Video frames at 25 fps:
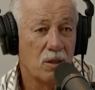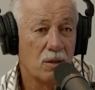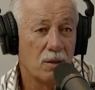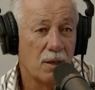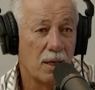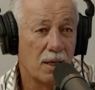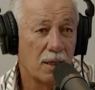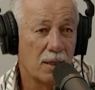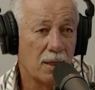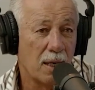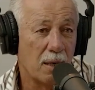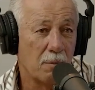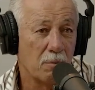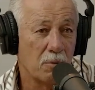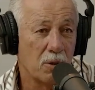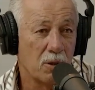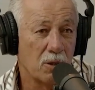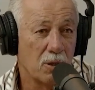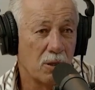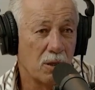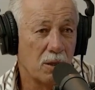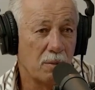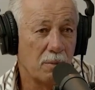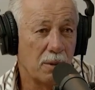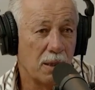They come to
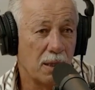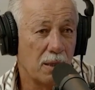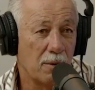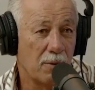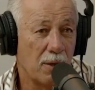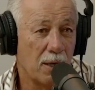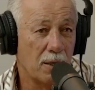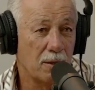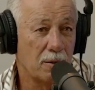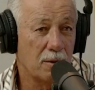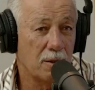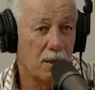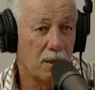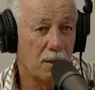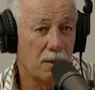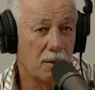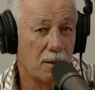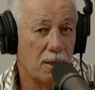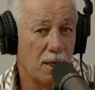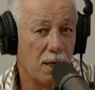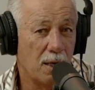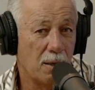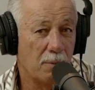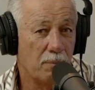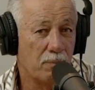see me and they said,
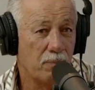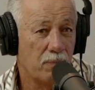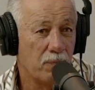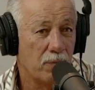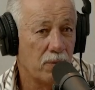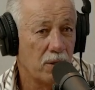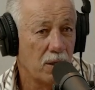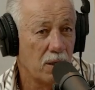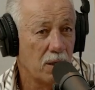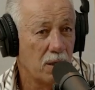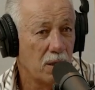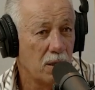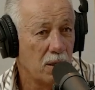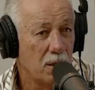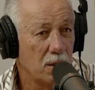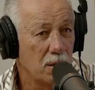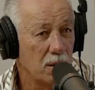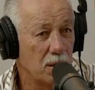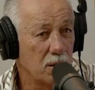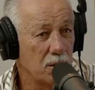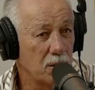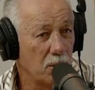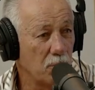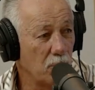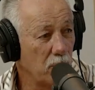
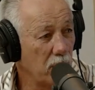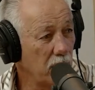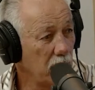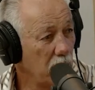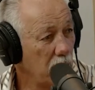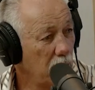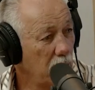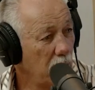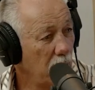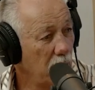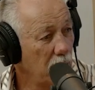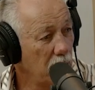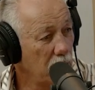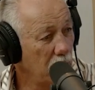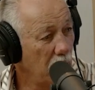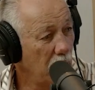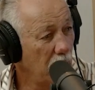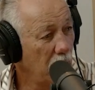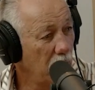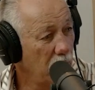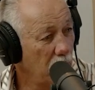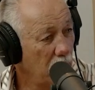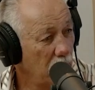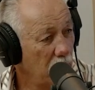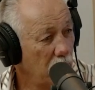listen, we can get you
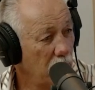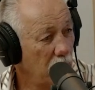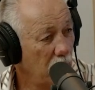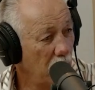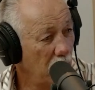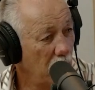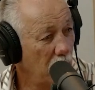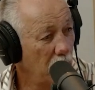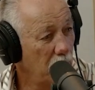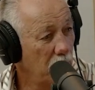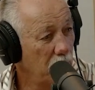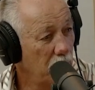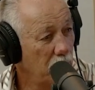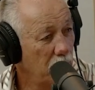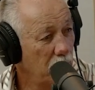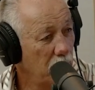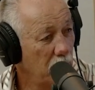out on a